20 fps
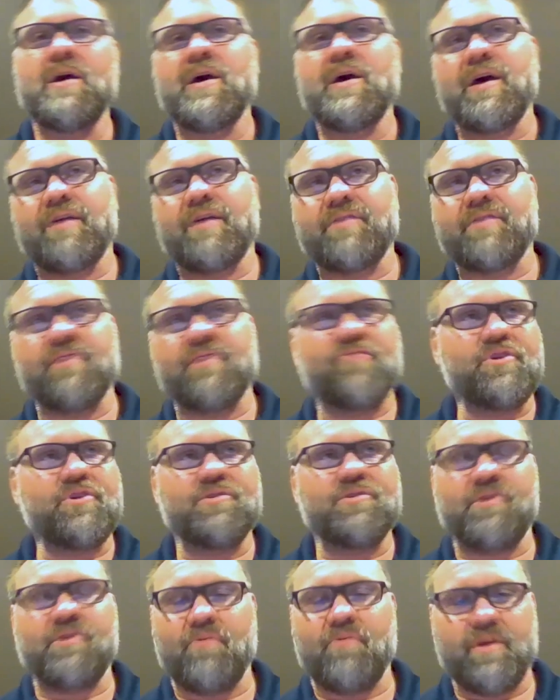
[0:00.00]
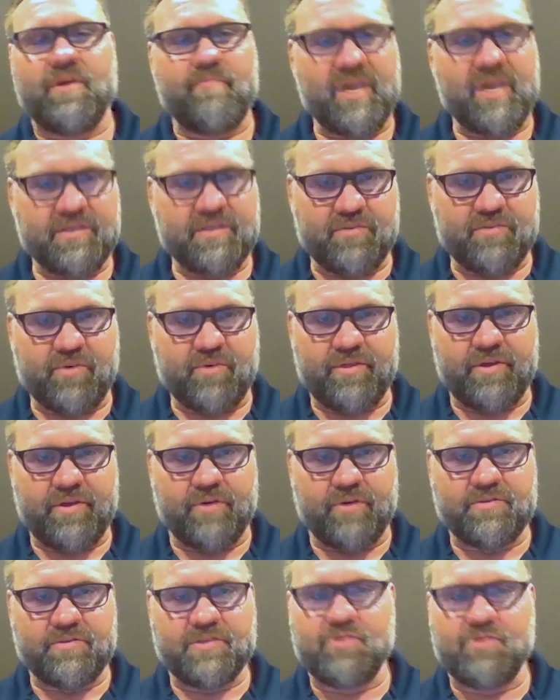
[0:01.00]
and therefore you don't want to mess with
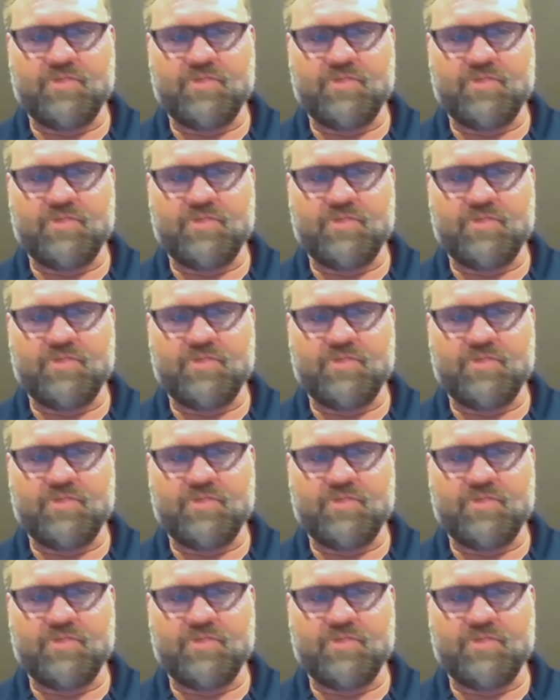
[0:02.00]
those.